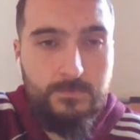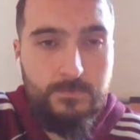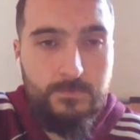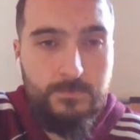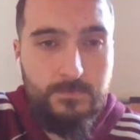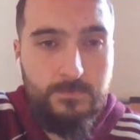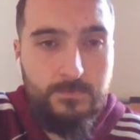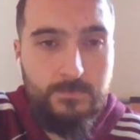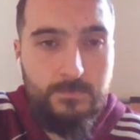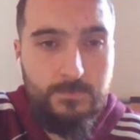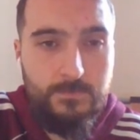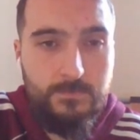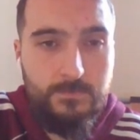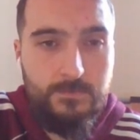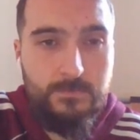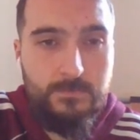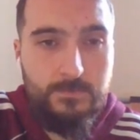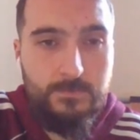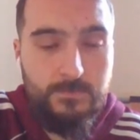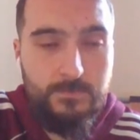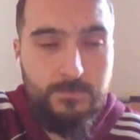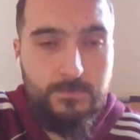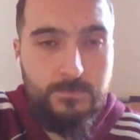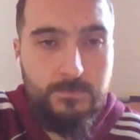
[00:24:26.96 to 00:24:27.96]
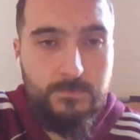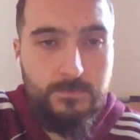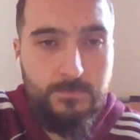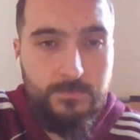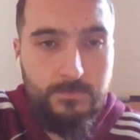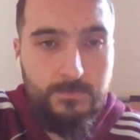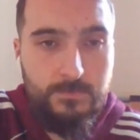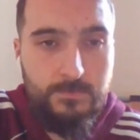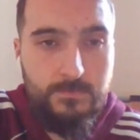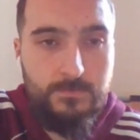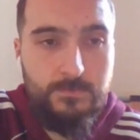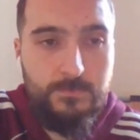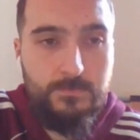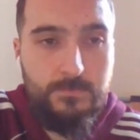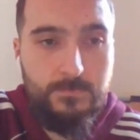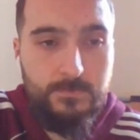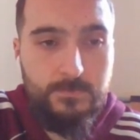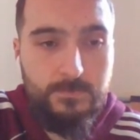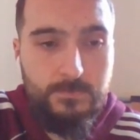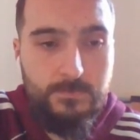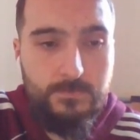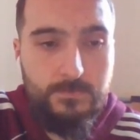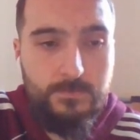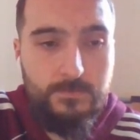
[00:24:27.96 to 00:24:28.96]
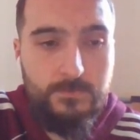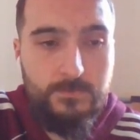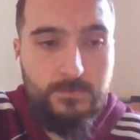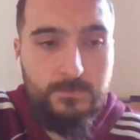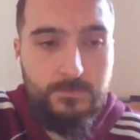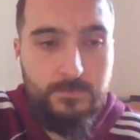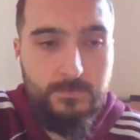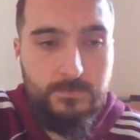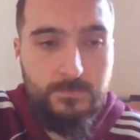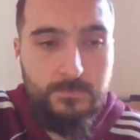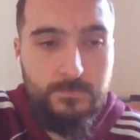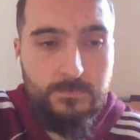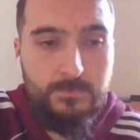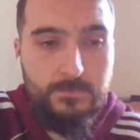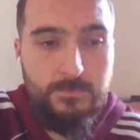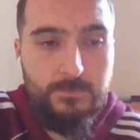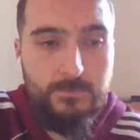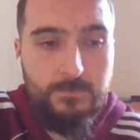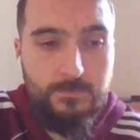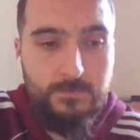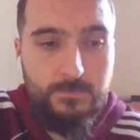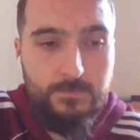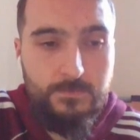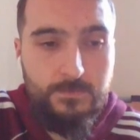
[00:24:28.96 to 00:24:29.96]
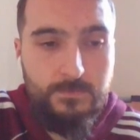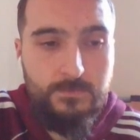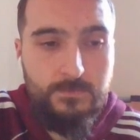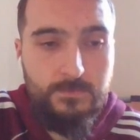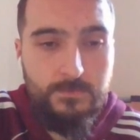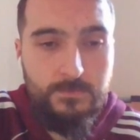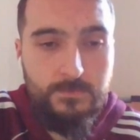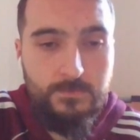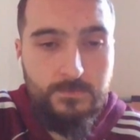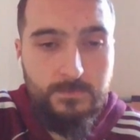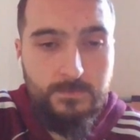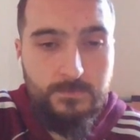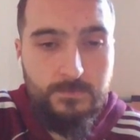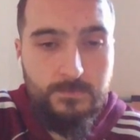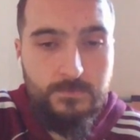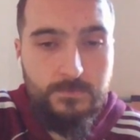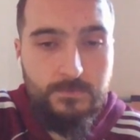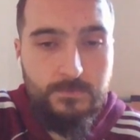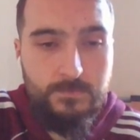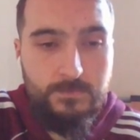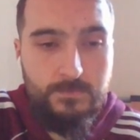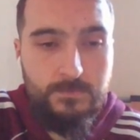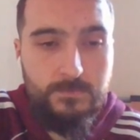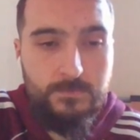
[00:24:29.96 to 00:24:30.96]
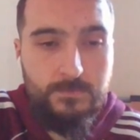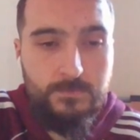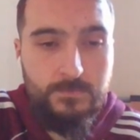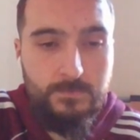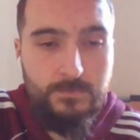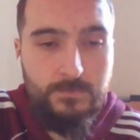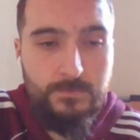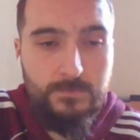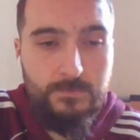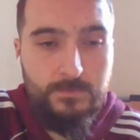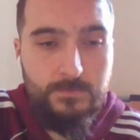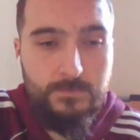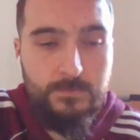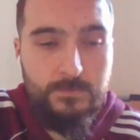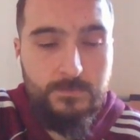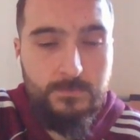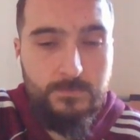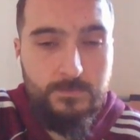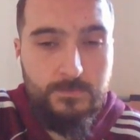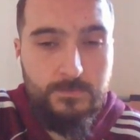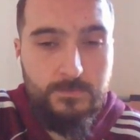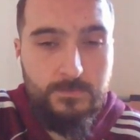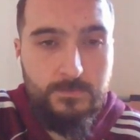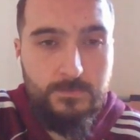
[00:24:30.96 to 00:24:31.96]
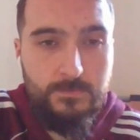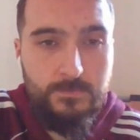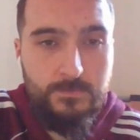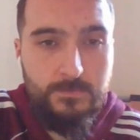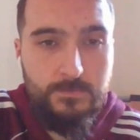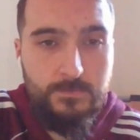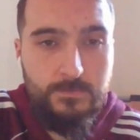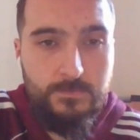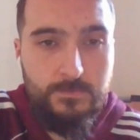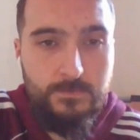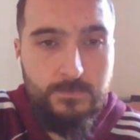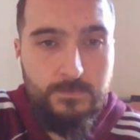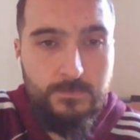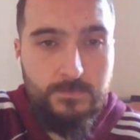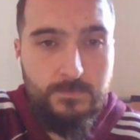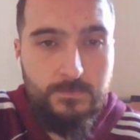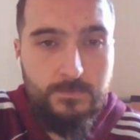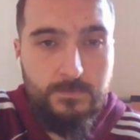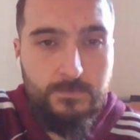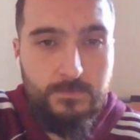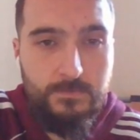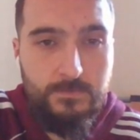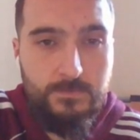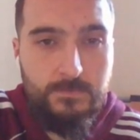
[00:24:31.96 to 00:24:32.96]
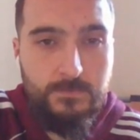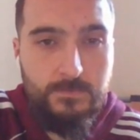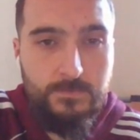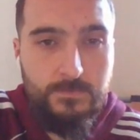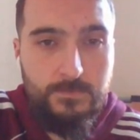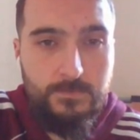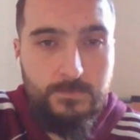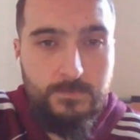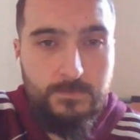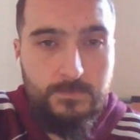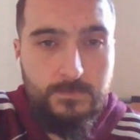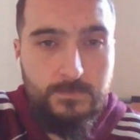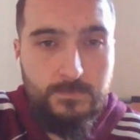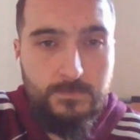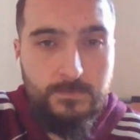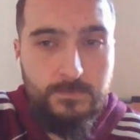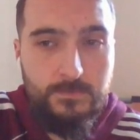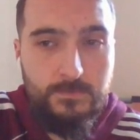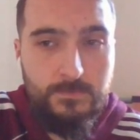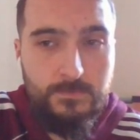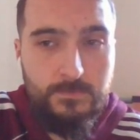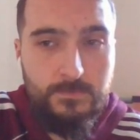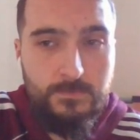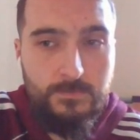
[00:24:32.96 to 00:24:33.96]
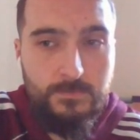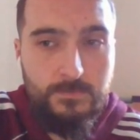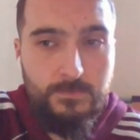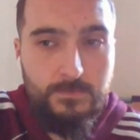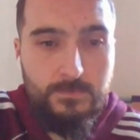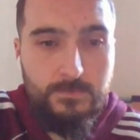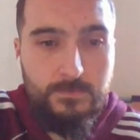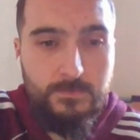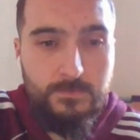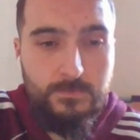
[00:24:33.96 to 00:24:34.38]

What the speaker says: (silent)